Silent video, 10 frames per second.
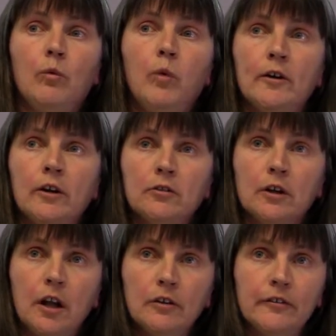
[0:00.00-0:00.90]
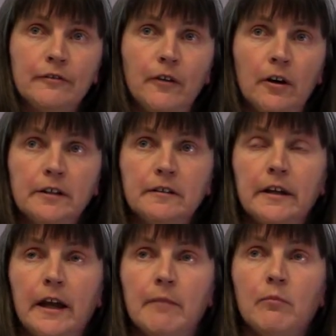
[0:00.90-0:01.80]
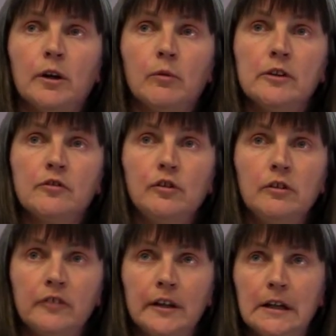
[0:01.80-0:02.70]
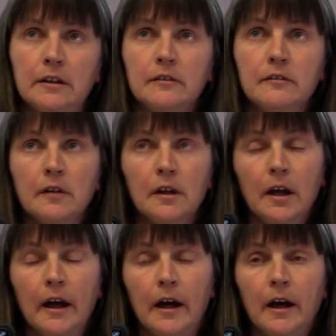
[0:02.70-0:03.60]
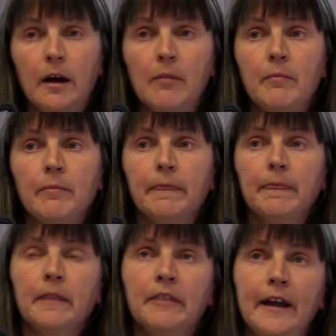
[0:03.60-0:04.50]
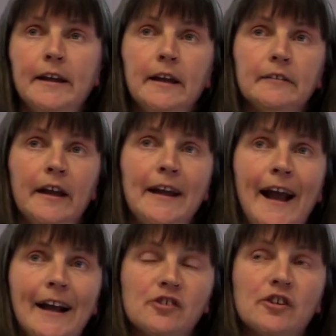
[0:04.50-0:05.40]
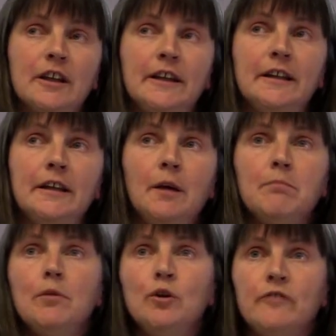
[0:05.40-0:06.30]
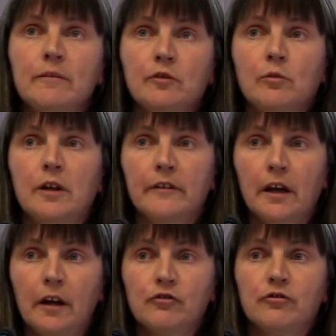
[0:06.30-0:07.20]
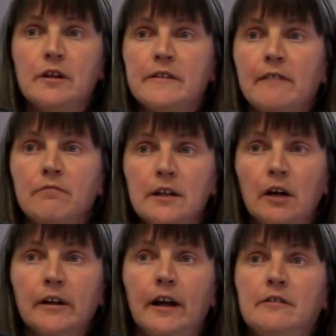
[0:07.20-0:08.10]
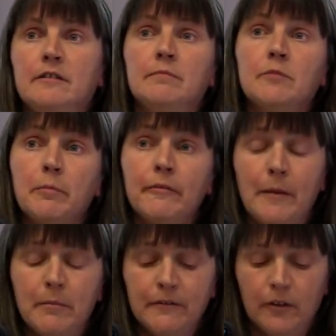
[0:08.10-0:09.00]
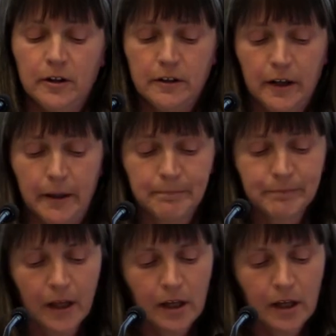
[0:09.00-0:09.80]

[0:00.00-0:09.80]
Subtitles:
when I got close to finding him, when I went to New Zealand, they actually moved him to another country. They relocated him to prevent me finding him.